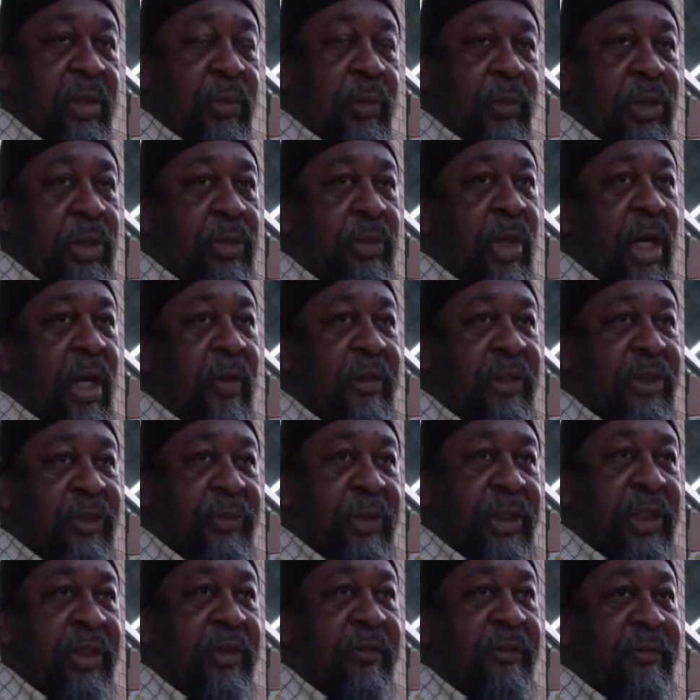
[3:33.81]
when you always
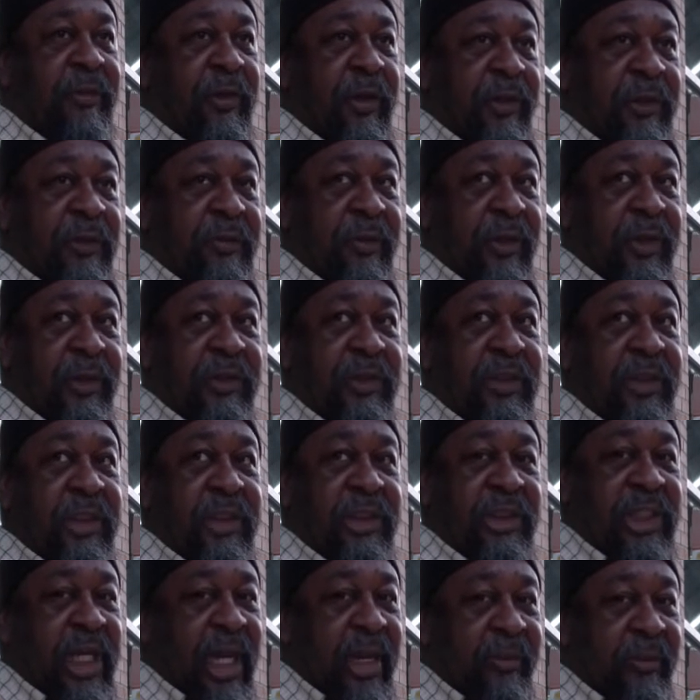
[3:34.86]
read the first verse of the
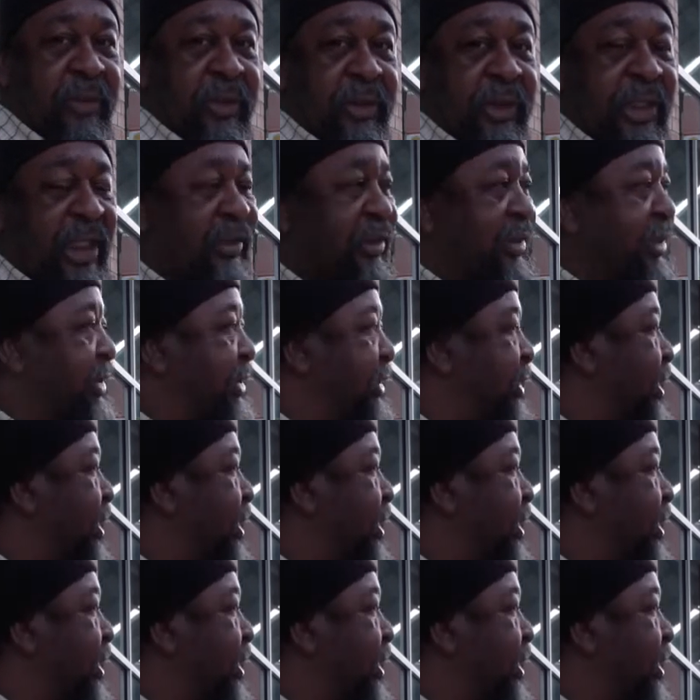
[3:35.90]
chapter, that's the